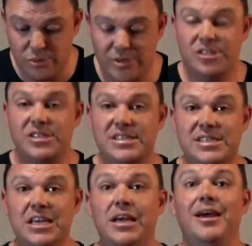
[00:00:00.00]
was to
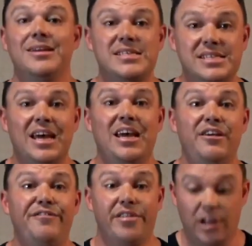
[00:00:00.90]
seek and
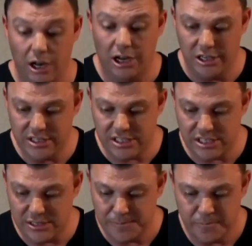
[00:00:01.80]
save the
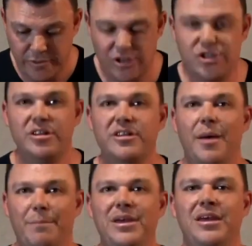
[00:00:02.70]
lost, shouldn't
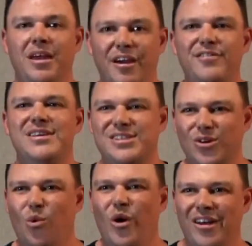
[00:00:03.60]
that be every
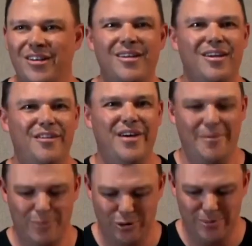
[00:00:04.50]
single one of our
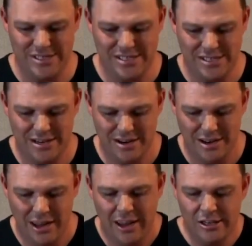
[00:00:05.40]
purpose?
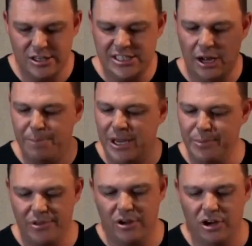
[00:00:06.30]
To tell people
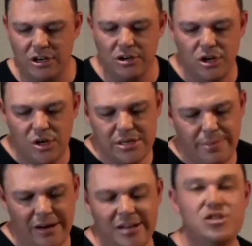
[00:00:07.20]
the good news
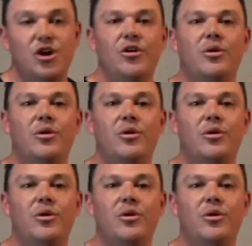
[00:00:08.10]
about eternal